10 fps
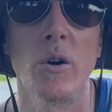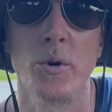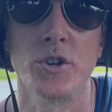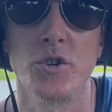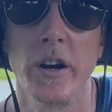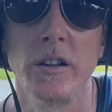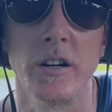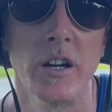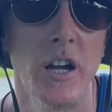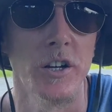or a
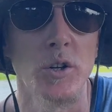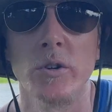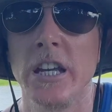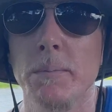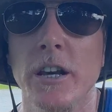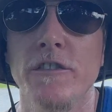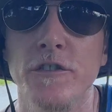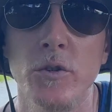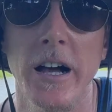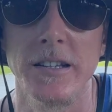trailer. Don't keep any
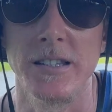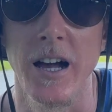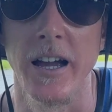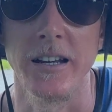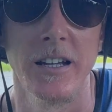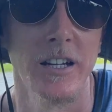food outside.